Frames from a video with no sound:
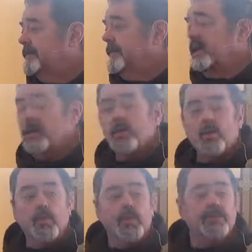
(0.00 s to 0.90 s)
They are
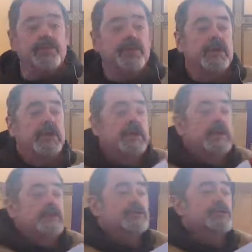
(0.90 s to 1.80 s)
worth
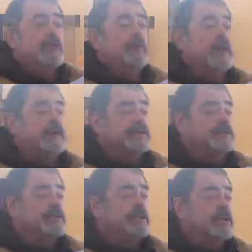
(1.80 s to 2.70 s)
so much,
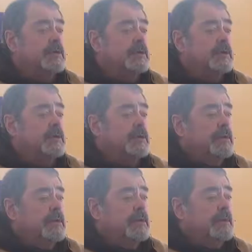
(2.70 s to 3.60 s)

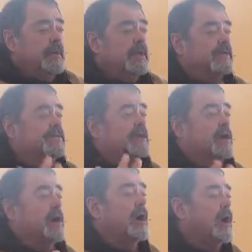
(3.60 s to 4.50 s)
because in
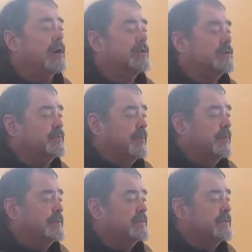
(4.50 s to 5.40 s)
our hardest
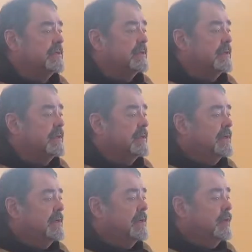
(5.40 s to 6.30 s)
moments,
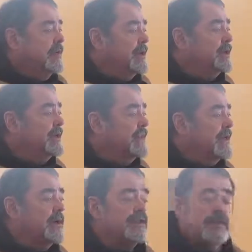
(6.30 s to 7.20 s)
we know that they
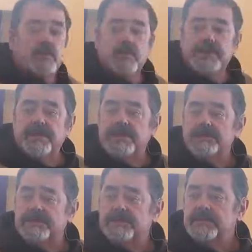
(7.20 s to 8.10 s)
are there with
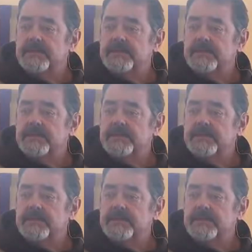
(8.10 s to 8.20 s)
us.